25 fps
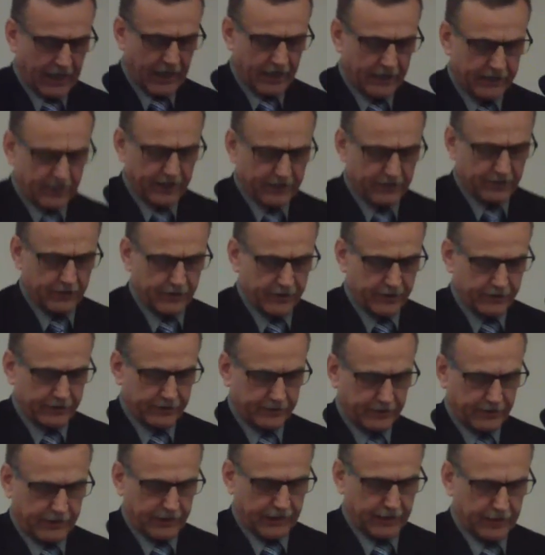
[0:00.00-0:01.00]

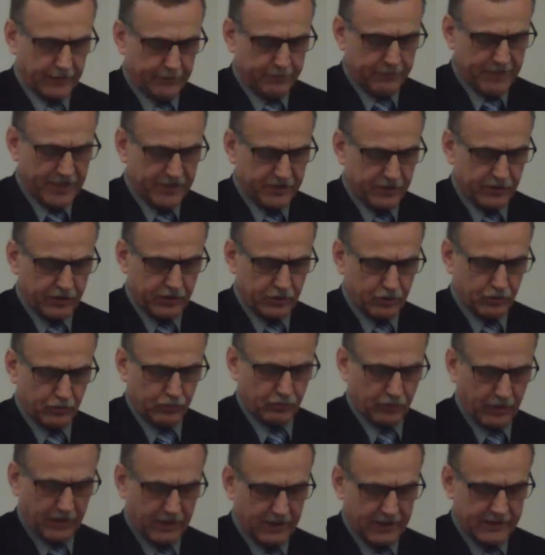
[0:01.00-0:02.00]
Another method
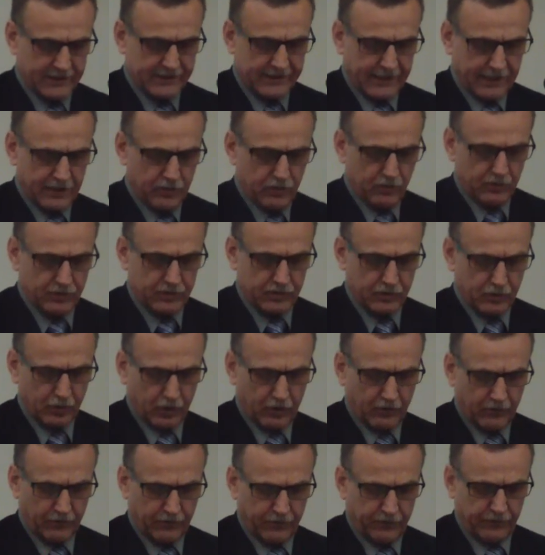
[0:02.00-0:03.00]
was the
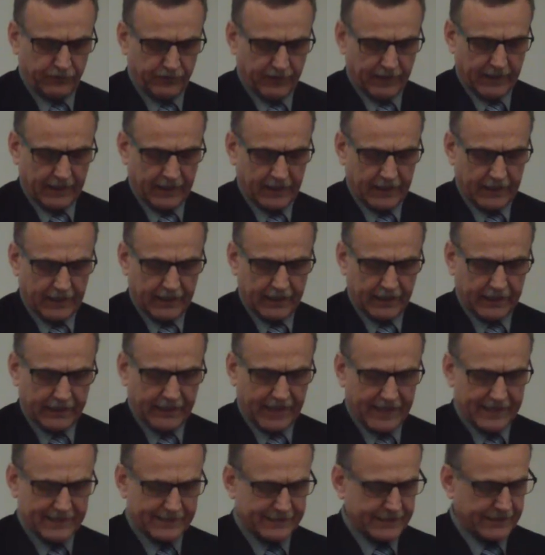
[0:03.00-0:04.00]
use of
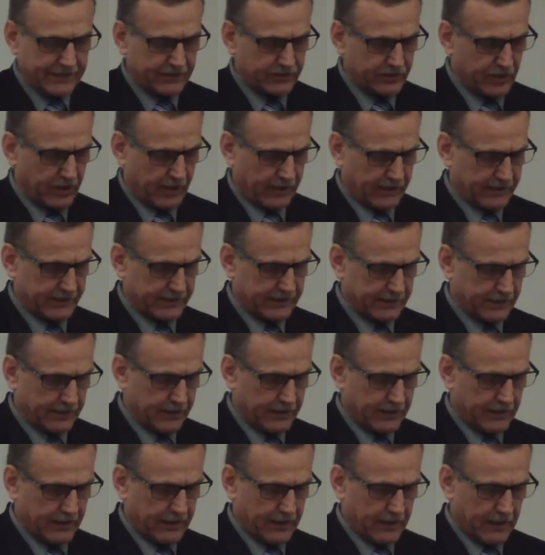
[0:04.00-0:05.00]
gassing trucks.
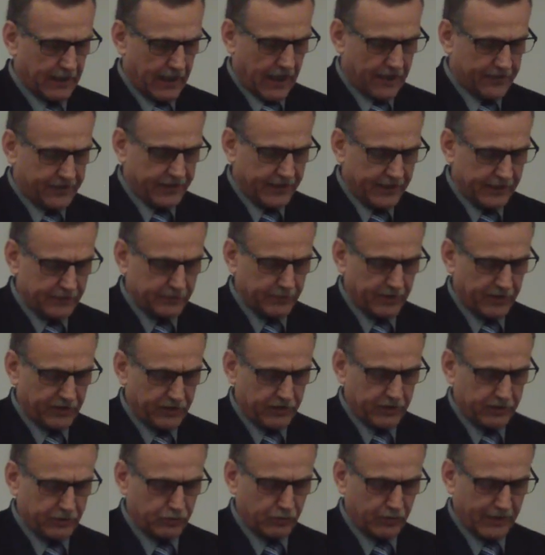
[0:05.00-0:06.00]
A third
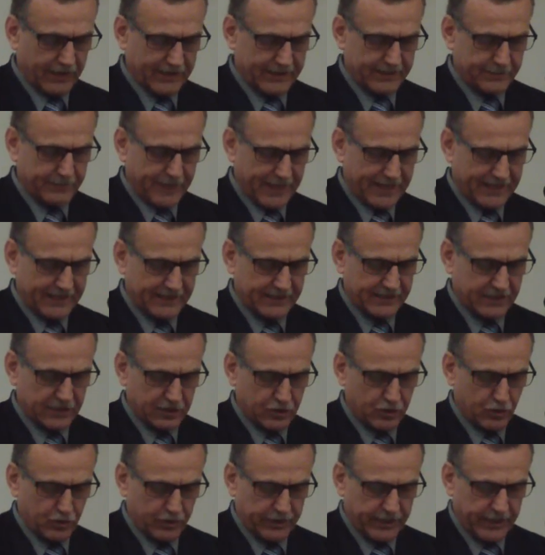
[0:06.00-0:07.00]
method was mass
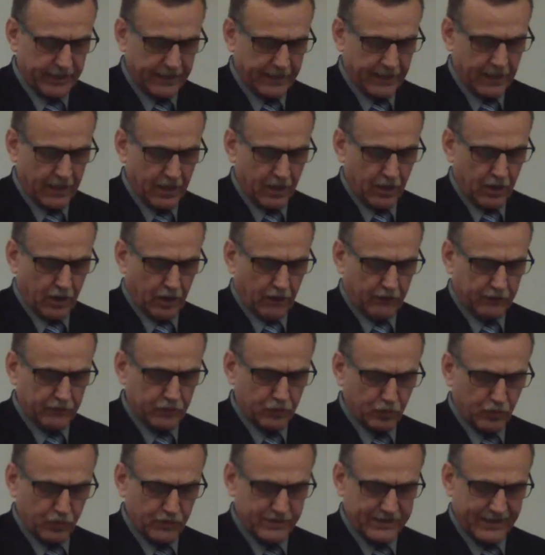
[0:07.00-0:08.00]
shooting of
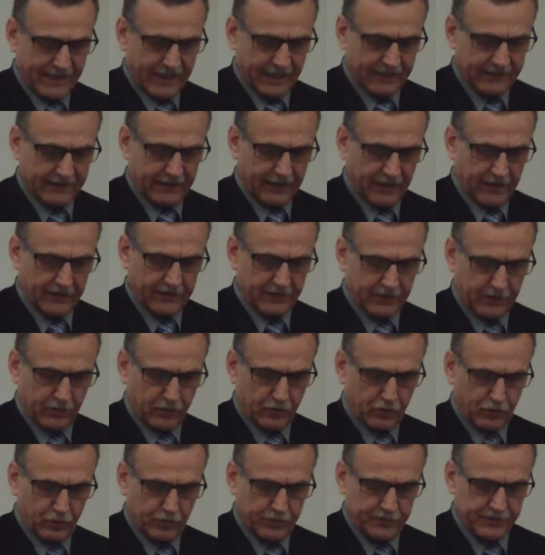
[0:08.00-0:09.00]
Jews and
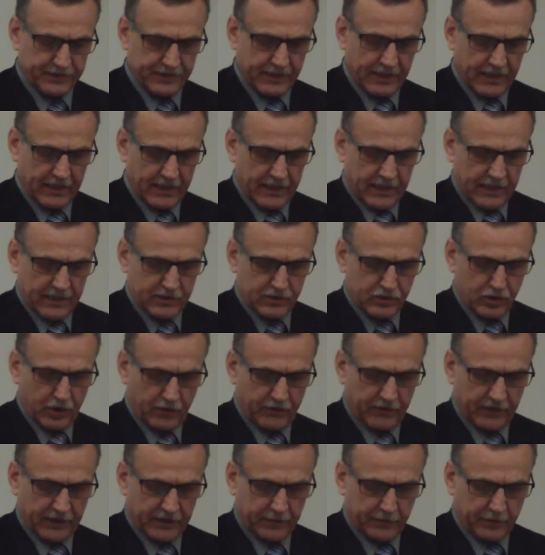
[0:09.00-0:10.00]
other groups,
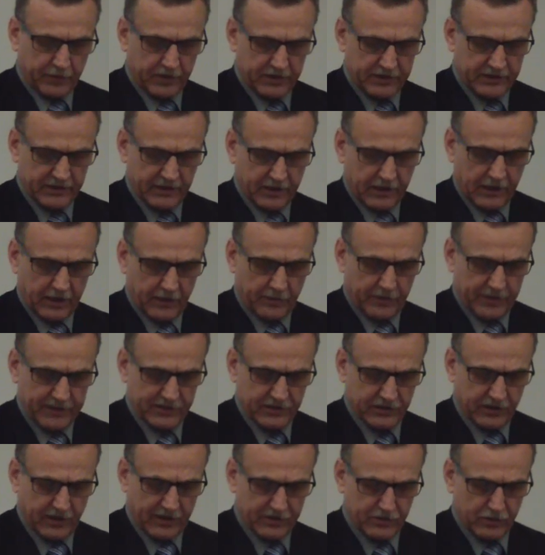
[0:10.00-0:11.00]
Soviet
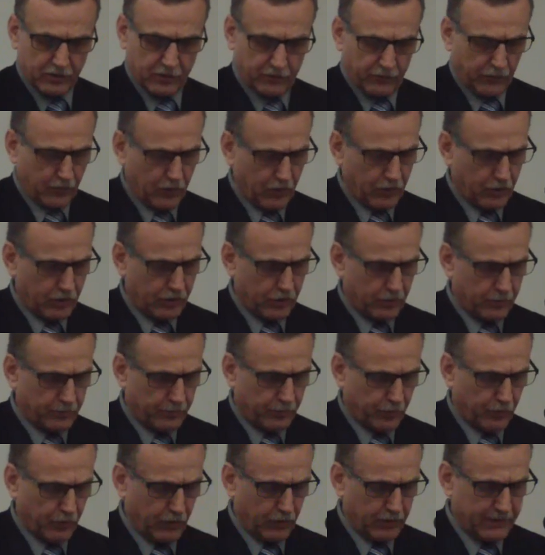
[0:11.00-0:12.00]
prisoners of war,
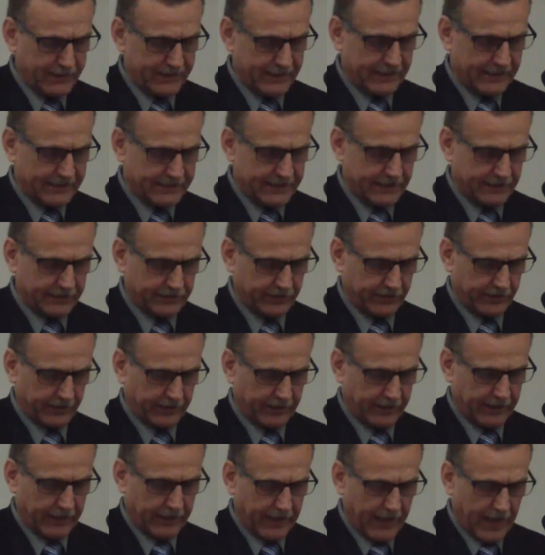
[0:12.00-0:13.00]
Poles, etc.
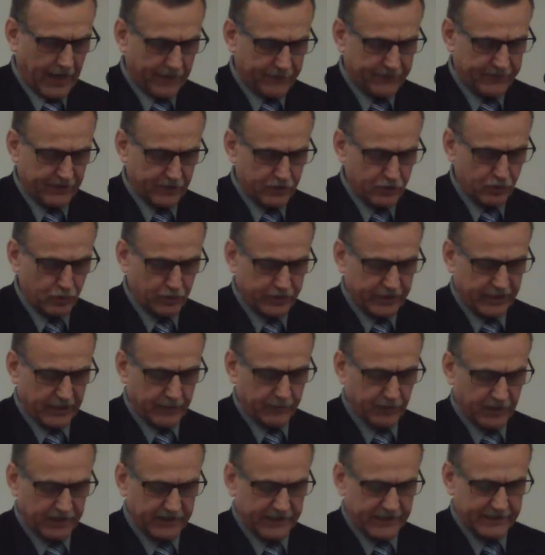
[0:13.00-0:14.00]
After
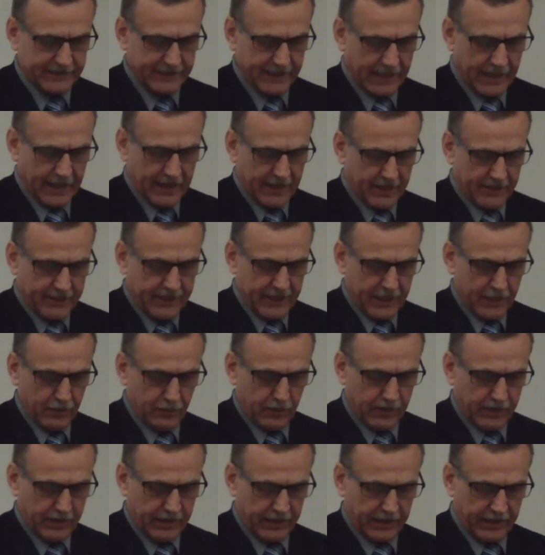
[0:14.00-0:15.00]
shooting bodies, they
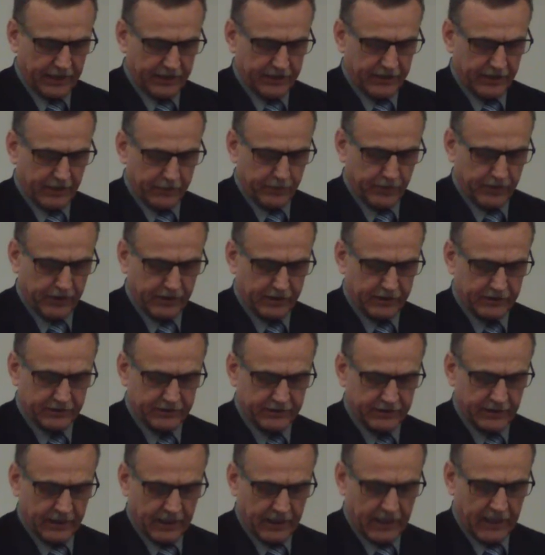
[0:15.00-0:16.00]
were either
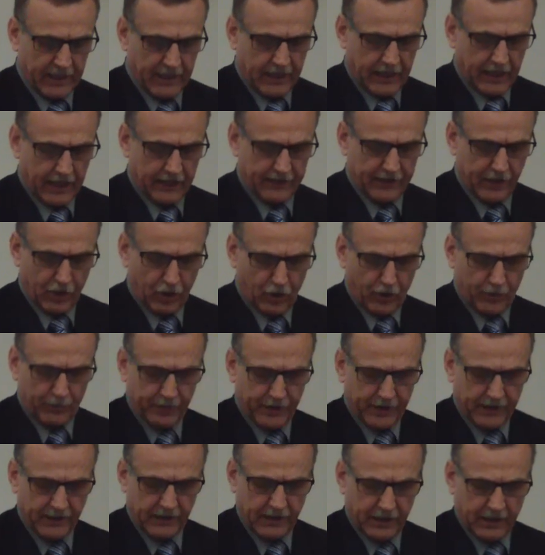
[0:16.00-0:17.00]
burned in the
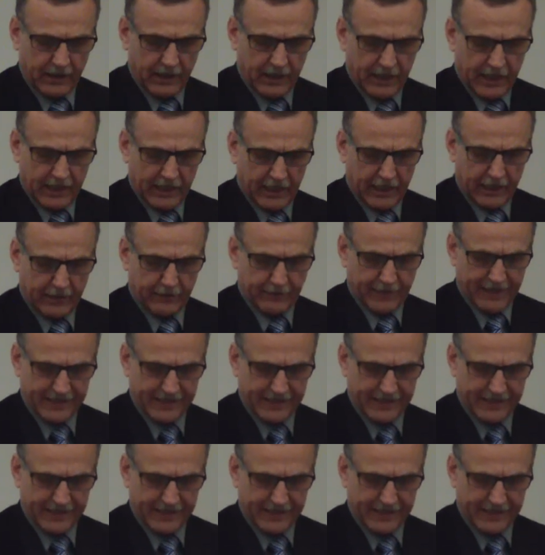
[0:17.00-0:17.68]
open, in